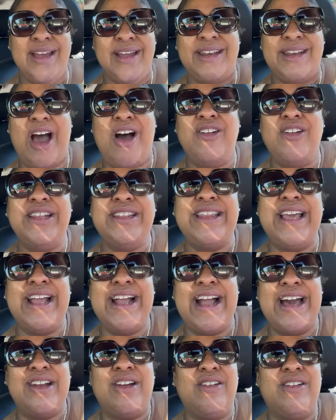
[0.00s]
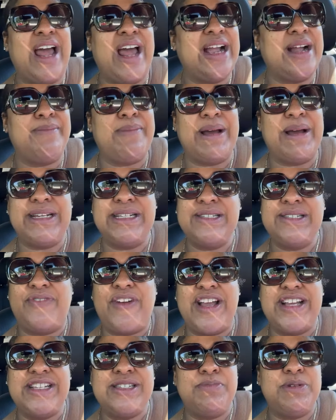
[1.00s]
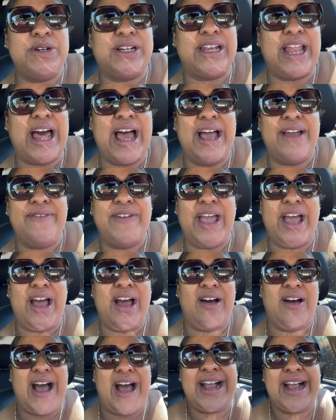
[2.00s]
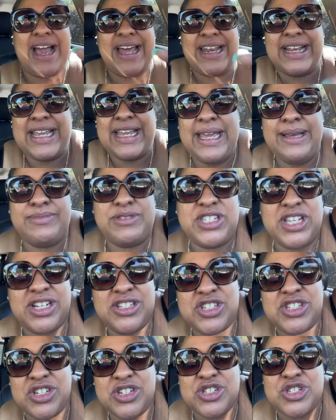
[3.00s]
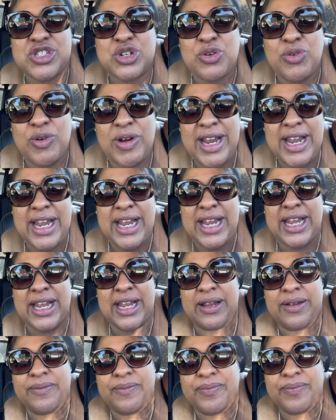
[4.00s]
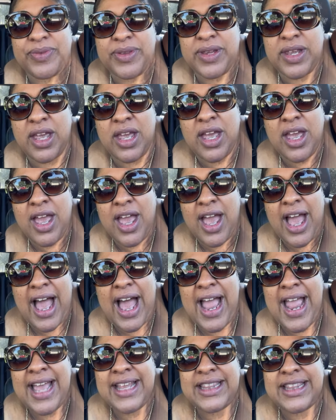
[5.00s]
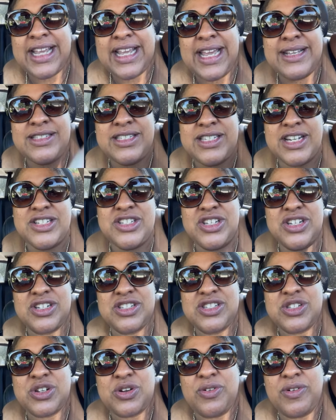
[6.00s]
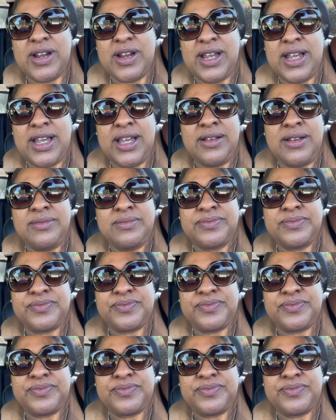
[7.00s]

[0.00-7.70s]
The only thing I don't like about this Facebook Live, y'all, I got to keep touching the screen. I have to keep touching the screen